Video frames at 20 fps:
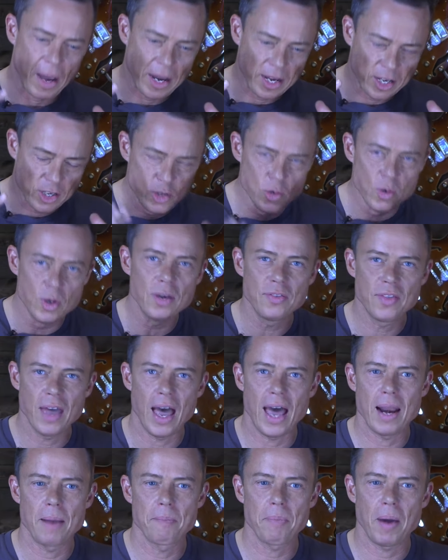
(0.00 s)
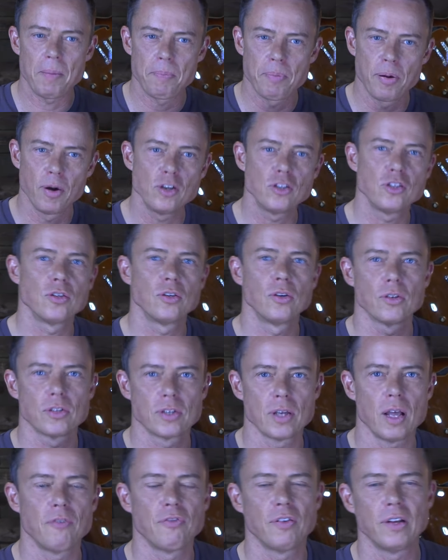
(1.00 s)
by doing that and by pushing
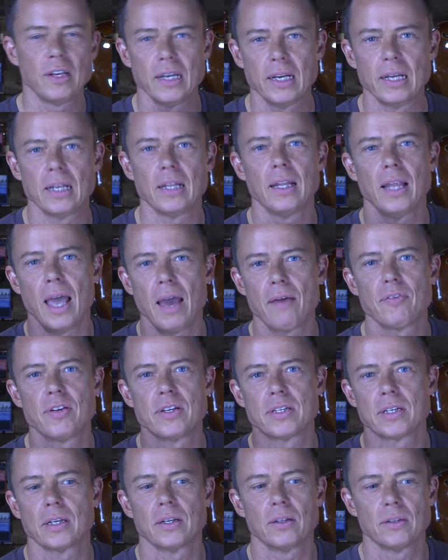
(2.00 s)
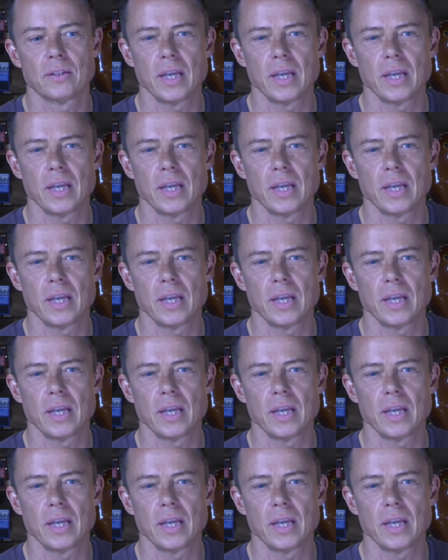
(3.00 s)
yourself a little every single